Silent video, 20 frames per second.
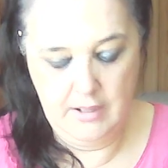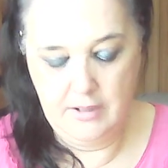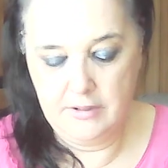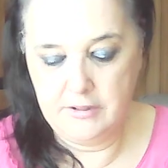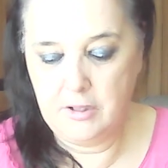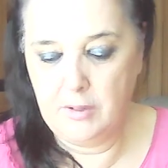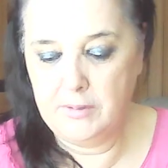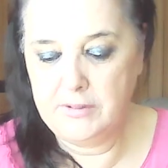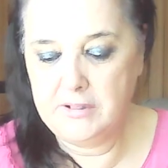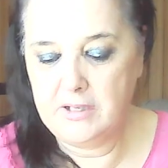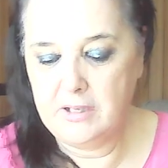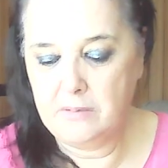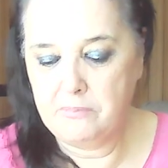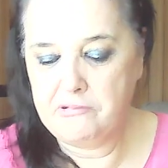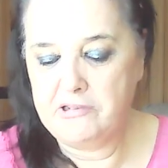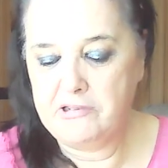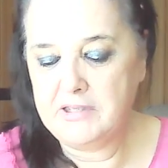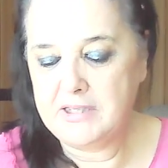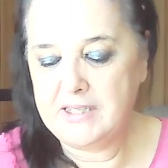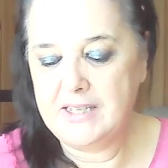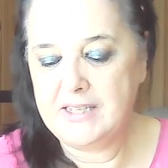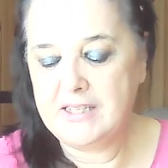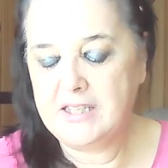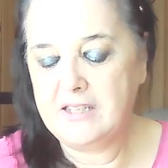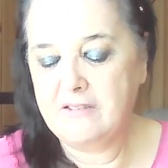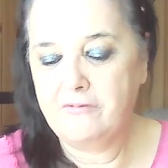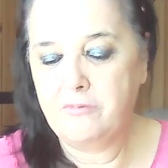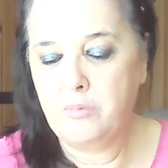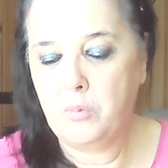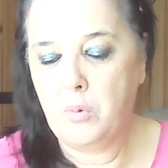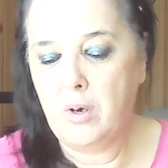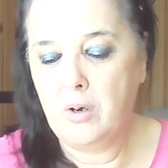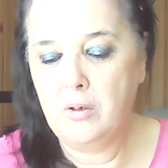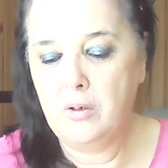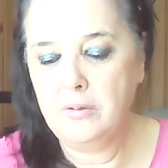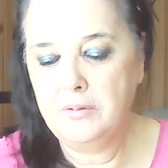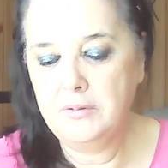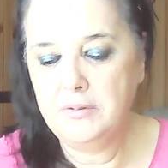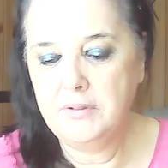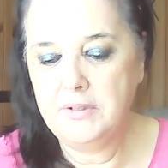So onto the Princess of
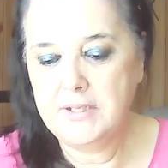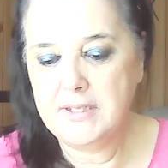Wands,